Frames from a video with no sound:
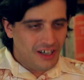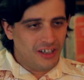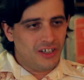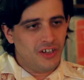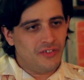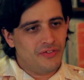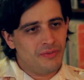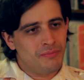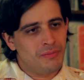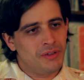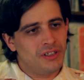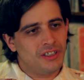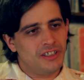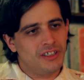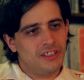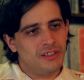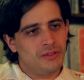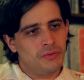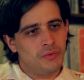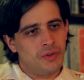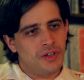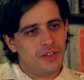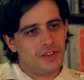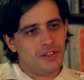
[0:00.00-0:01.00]
Are you
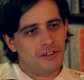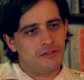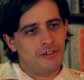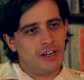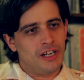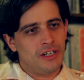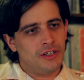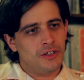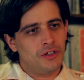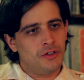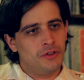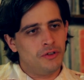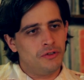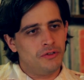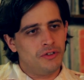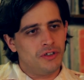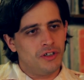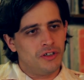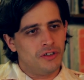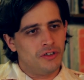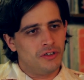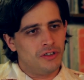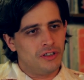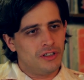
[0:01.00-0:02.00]
familiar with Grand
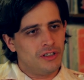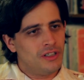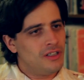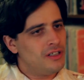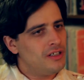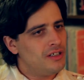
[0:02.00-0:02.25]
Guignol?